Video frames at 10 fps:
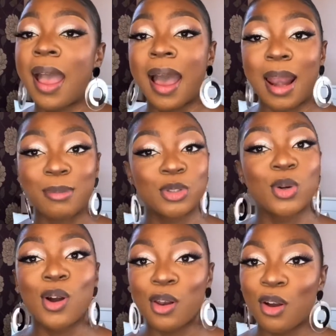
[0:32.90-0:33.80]
and I'm
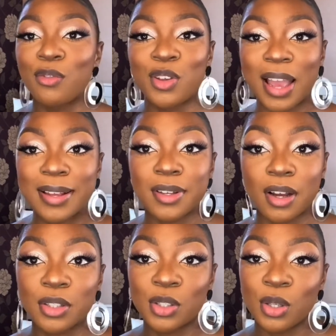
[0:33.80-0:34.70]
sure a lot of you guys
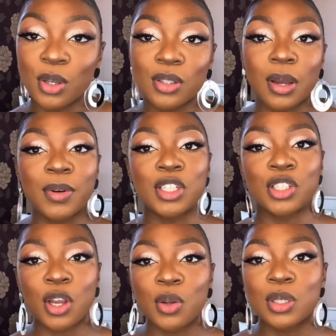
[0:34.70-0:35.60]
are too. So I want to
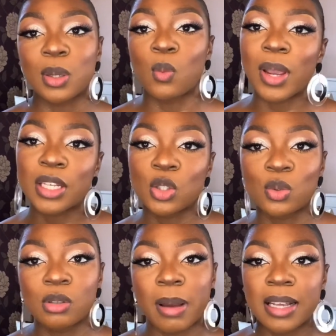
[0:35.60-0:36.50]
show you some ways to
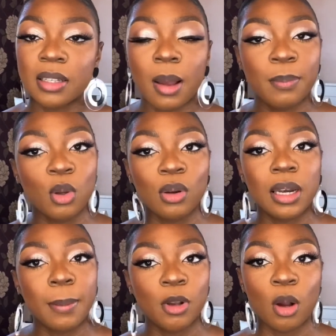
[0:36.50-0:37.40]
spice up your
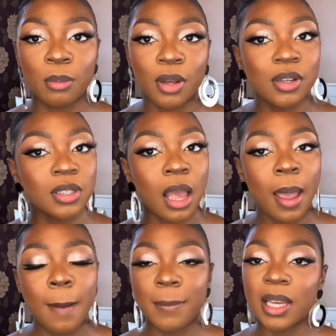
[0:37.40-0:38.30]
lip
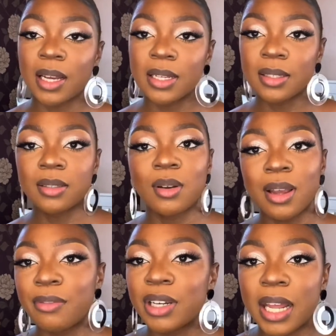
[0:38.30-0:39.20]
combos, because not
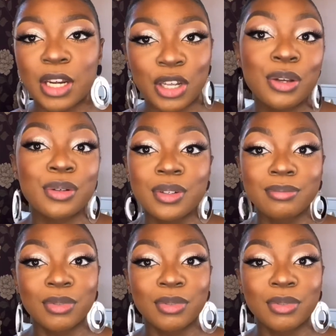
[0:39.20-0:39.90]
everyday nude.